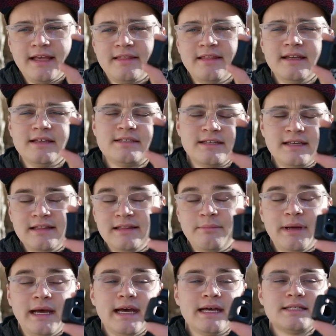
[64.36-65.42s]
this in the
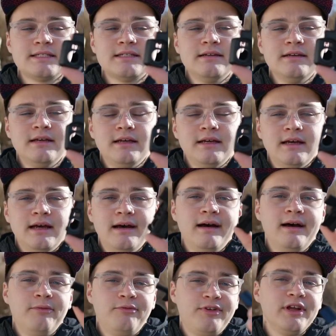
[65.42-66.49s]
past,
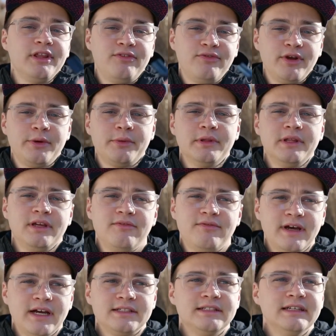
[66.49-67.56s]
fairly frequently. In
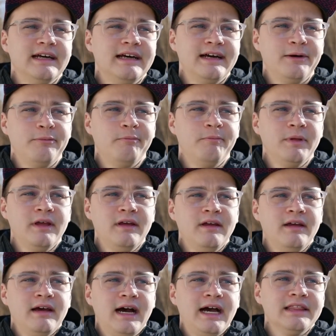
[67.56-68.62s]
fact,
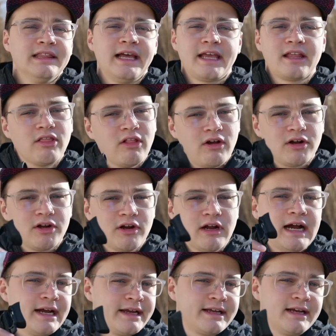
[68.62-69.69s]
I like longer
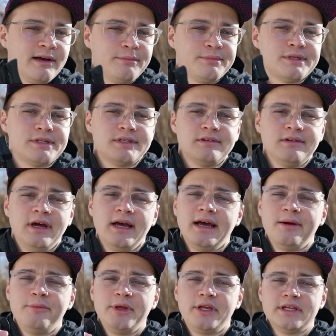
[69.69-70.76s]
Eyecups
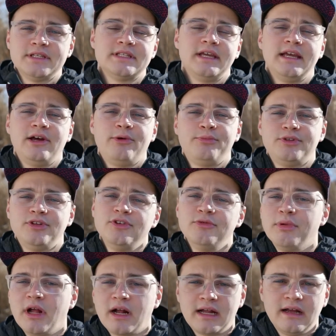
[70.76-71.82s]
because they help to
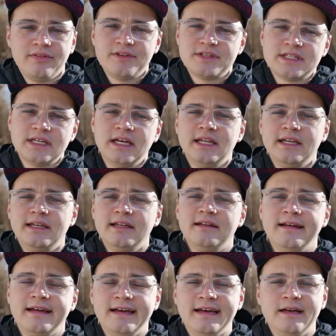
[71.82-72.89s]
block out the sun
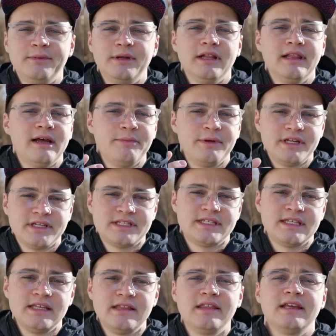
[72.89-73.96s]
and allow me to
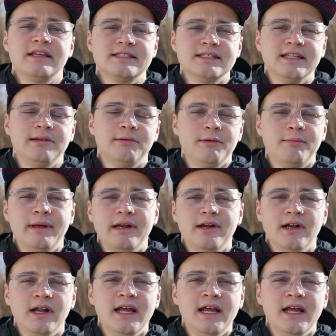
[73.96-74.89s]
see things a little bit better.